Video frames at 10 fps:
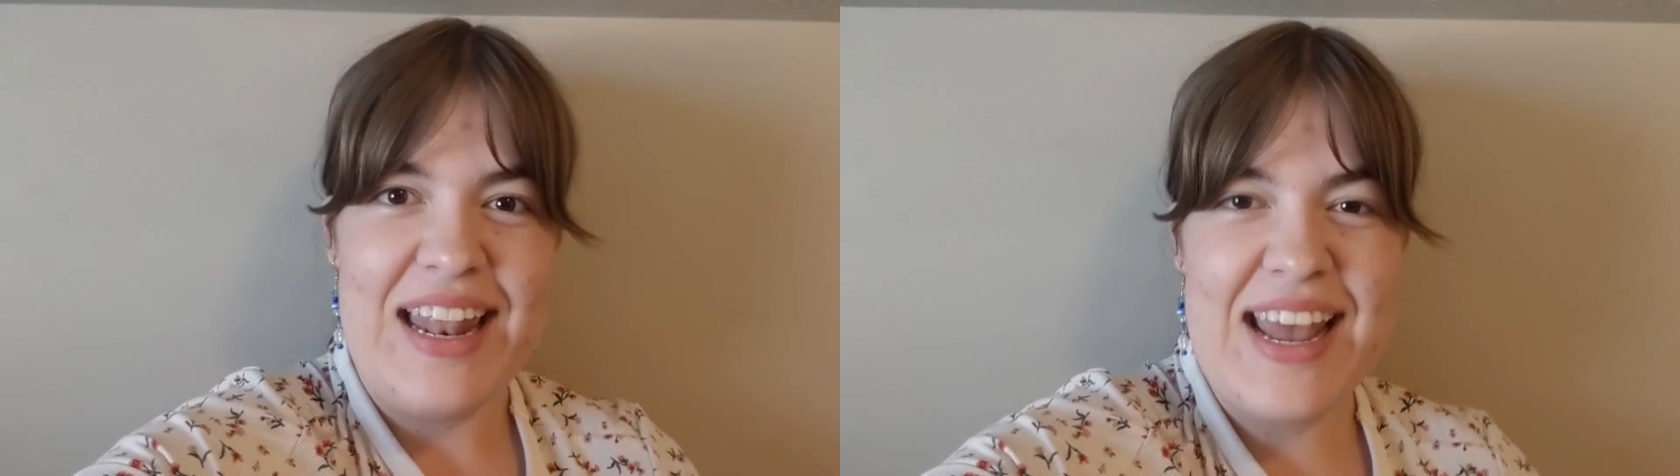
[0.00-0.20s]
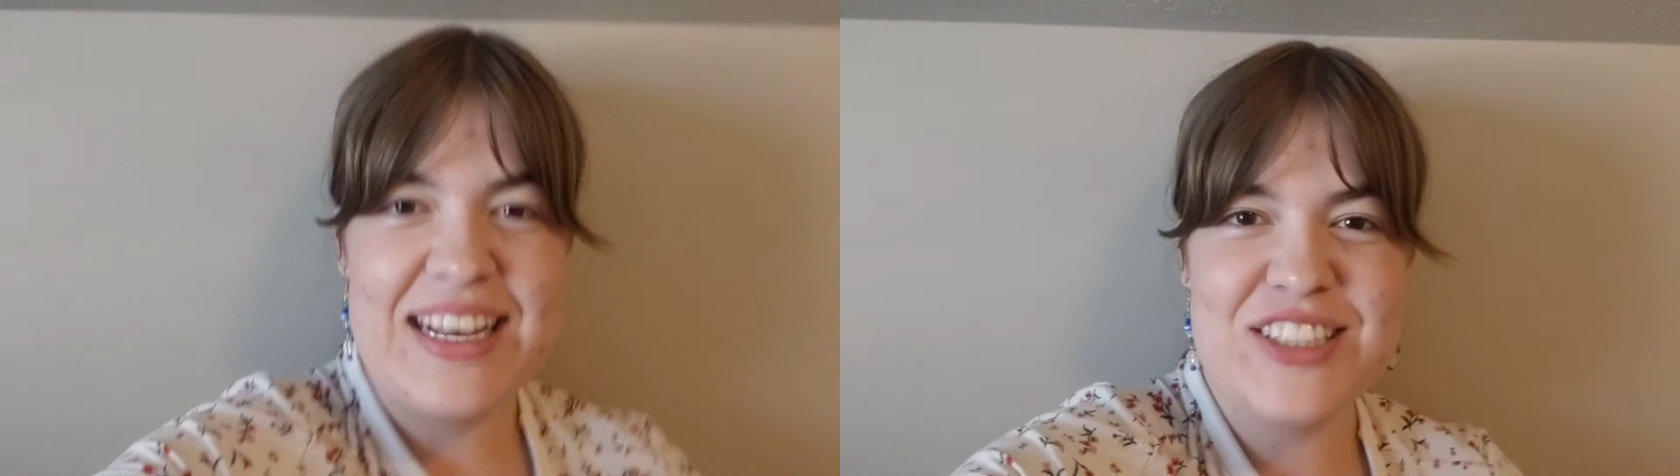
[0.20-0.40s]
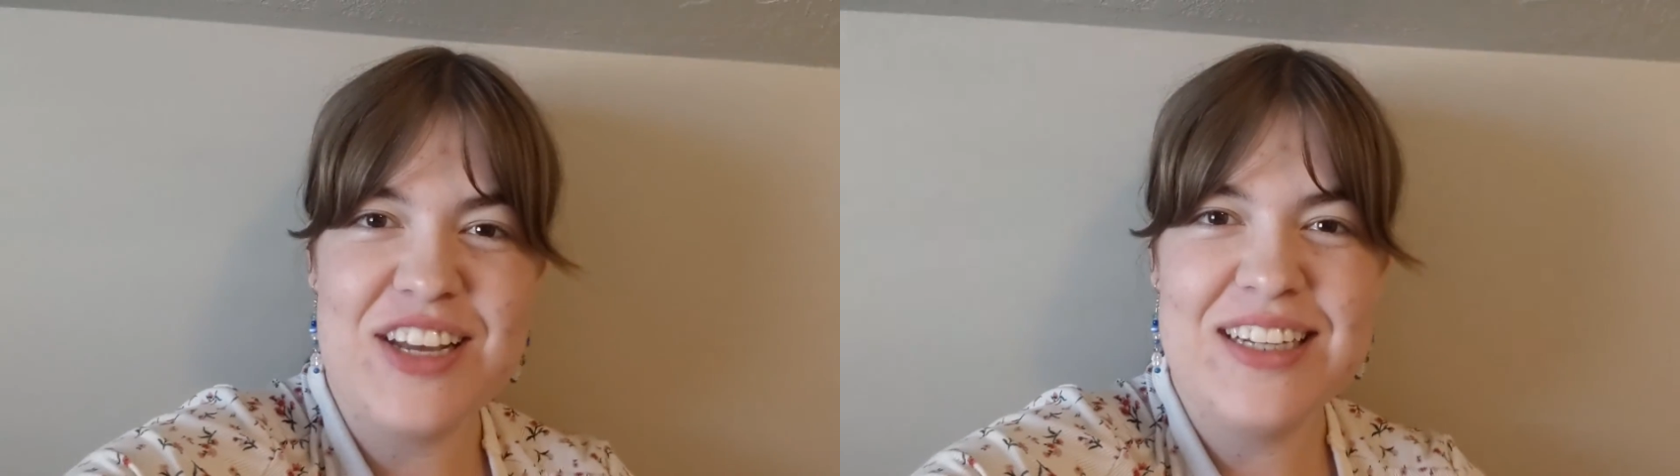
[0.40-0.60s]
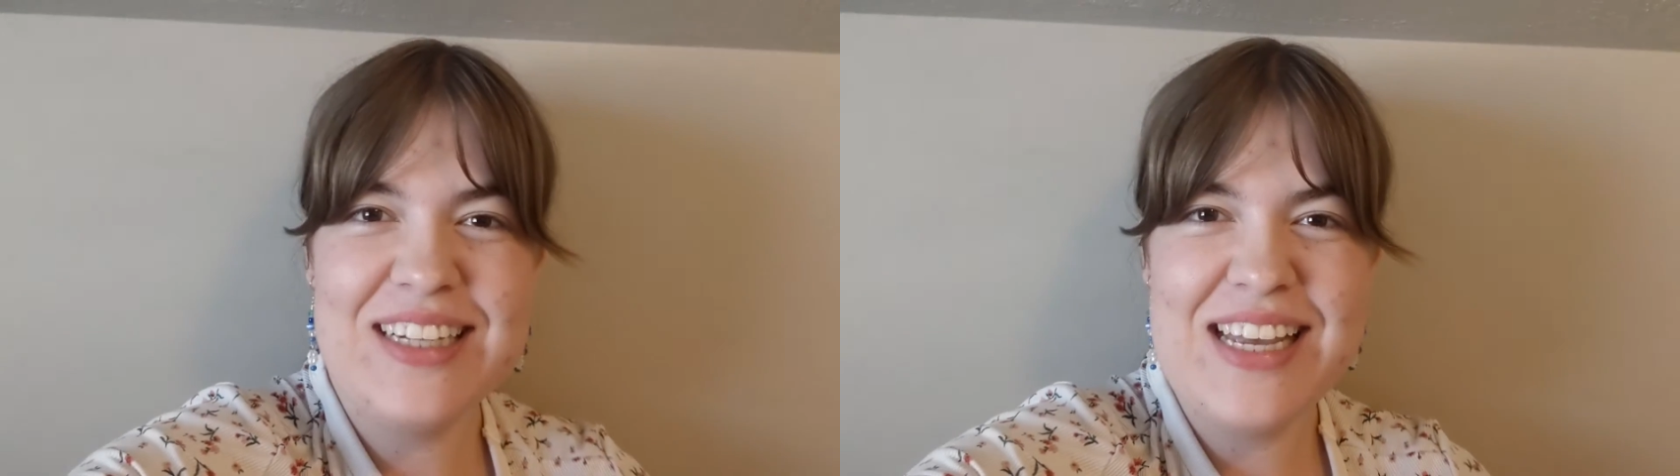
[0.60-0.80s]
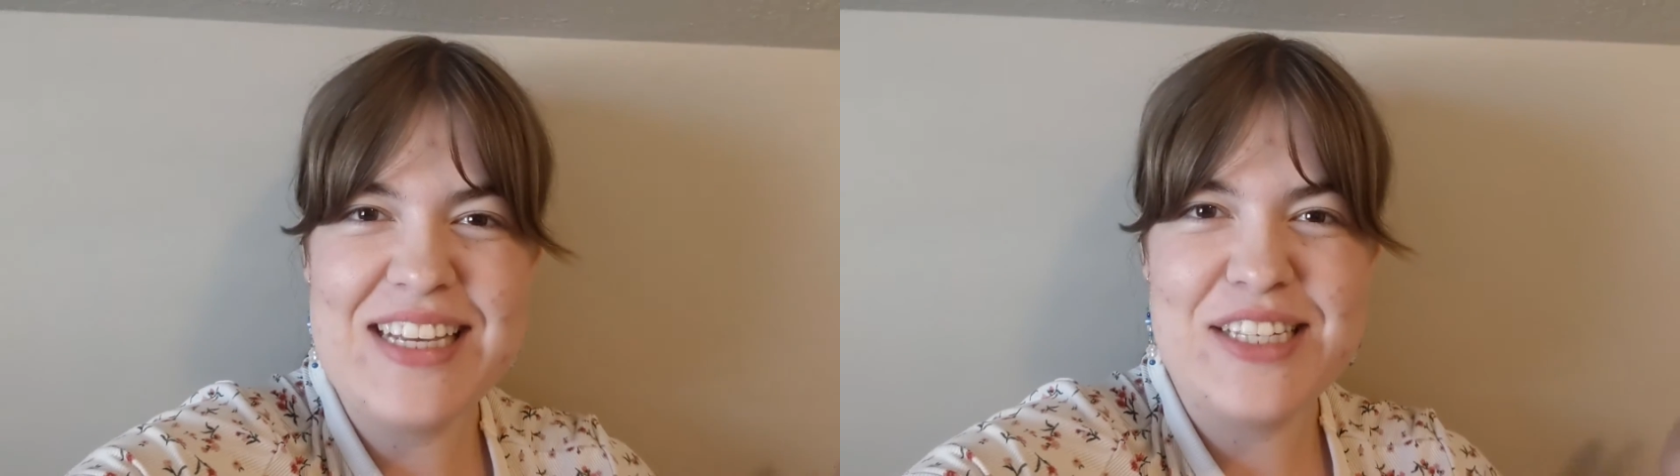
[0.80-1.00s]
Next on the
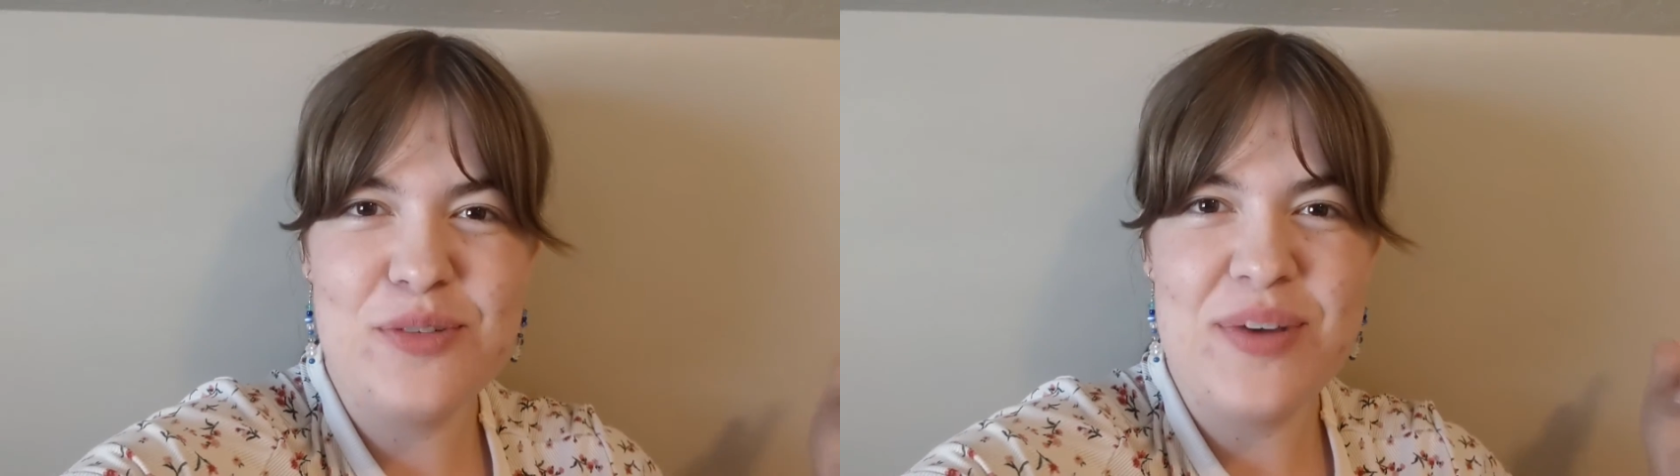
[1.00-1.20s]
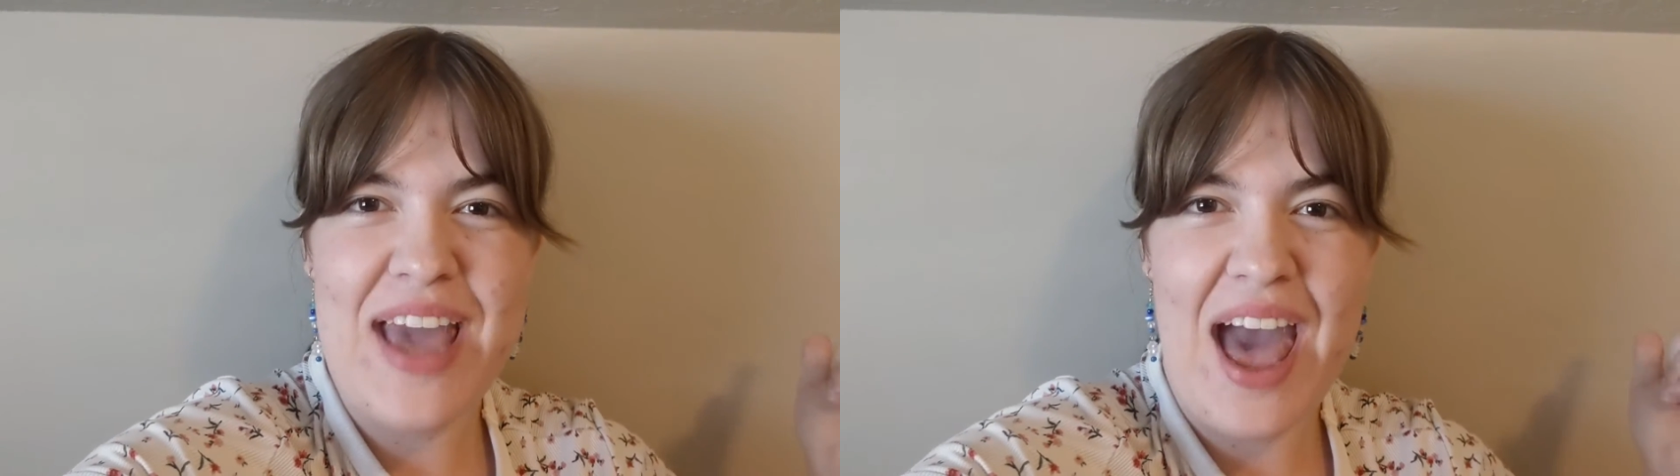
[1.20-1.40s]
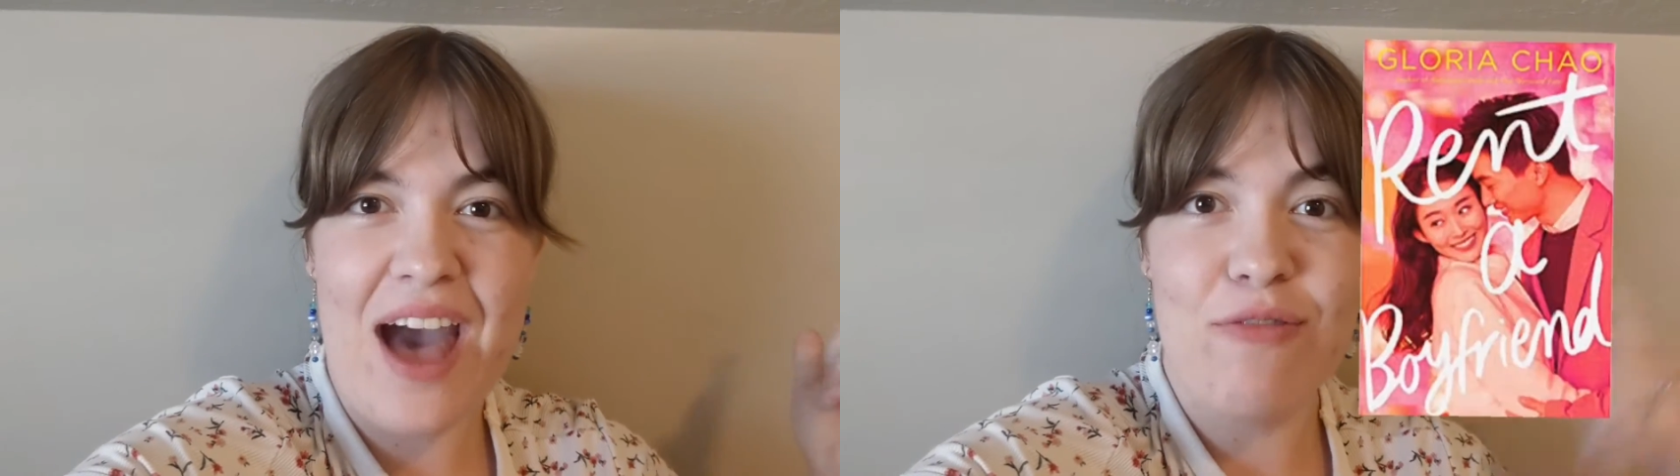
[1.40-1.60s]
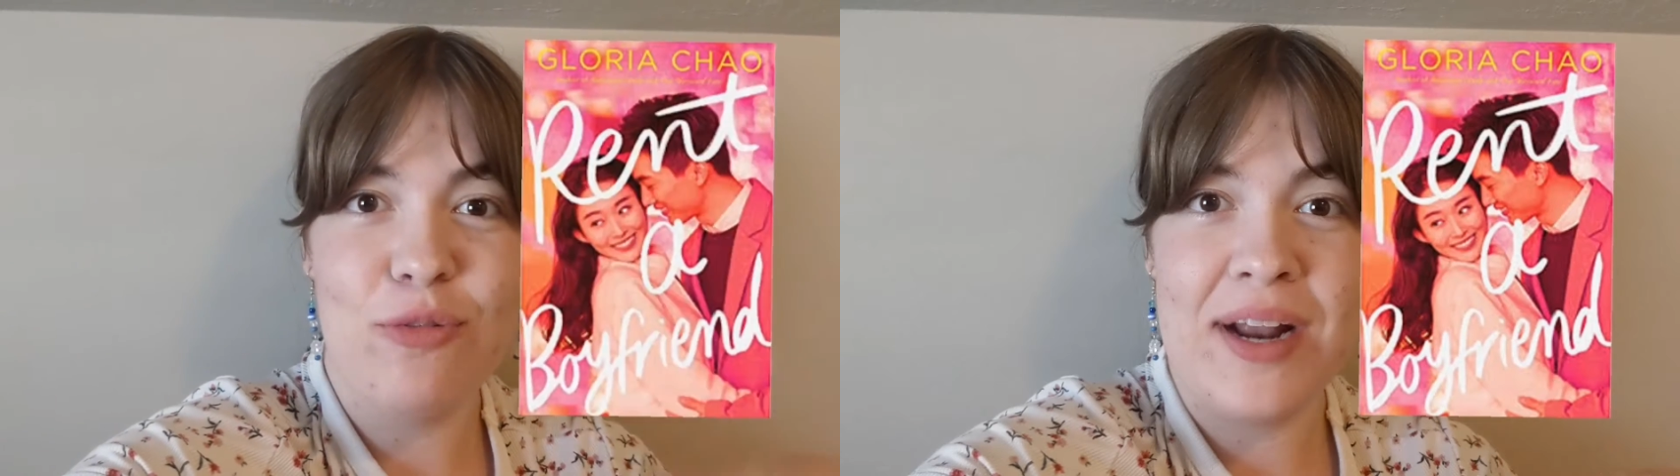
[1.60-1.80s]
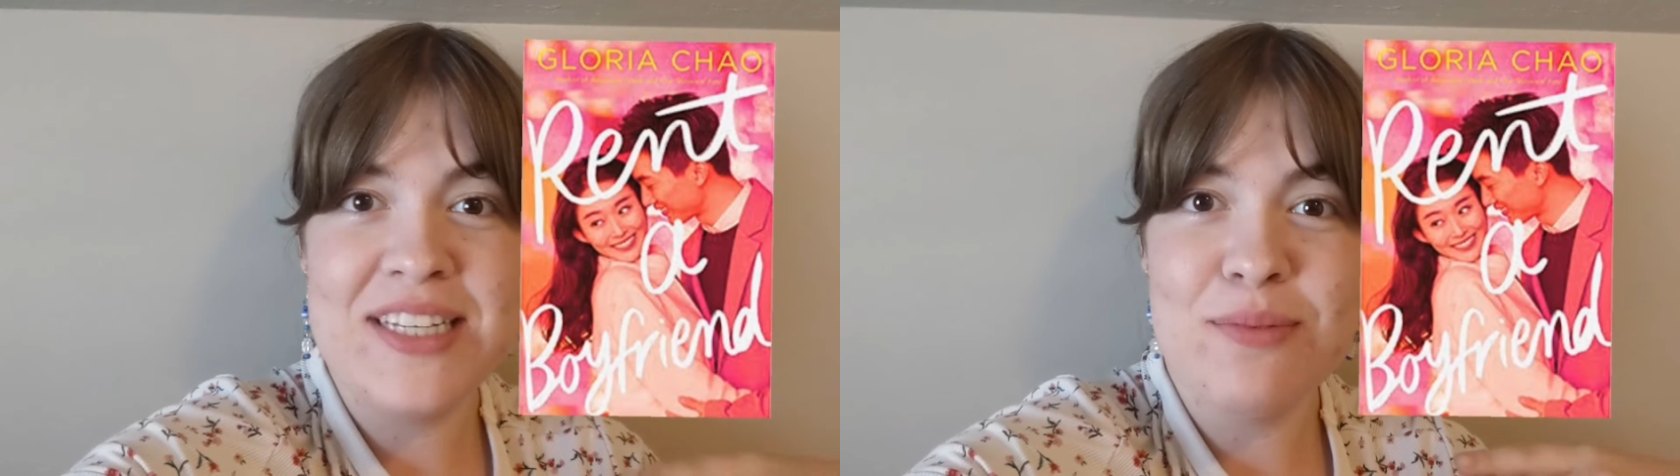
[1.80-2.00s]
list, we have
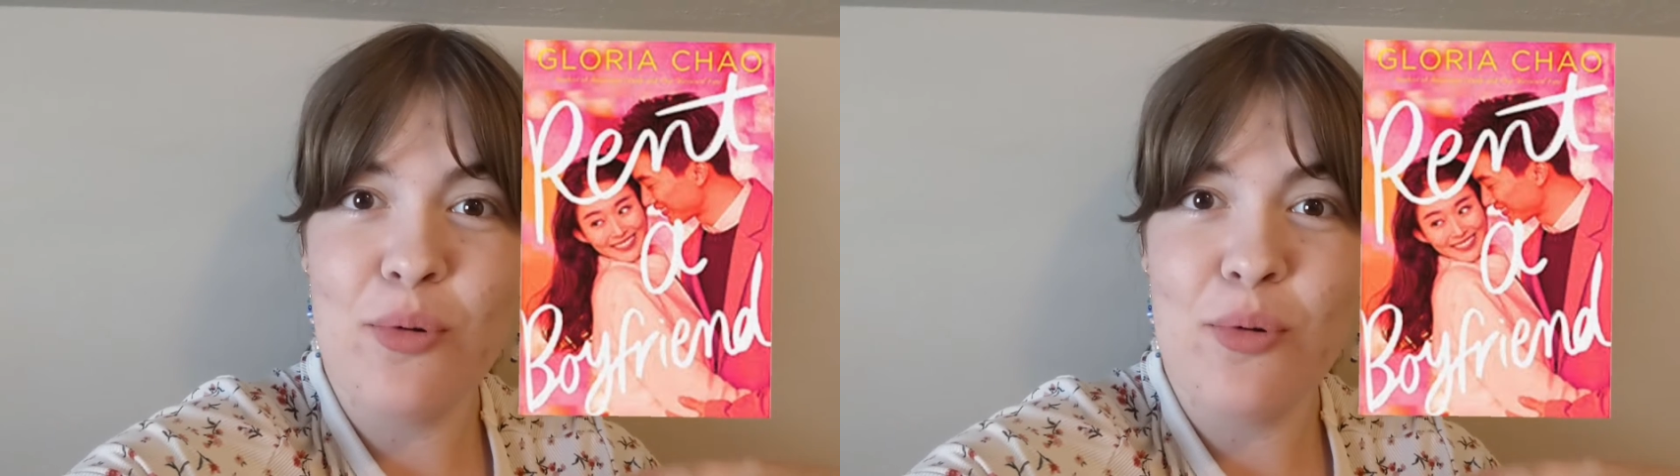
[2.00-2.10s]
Rent a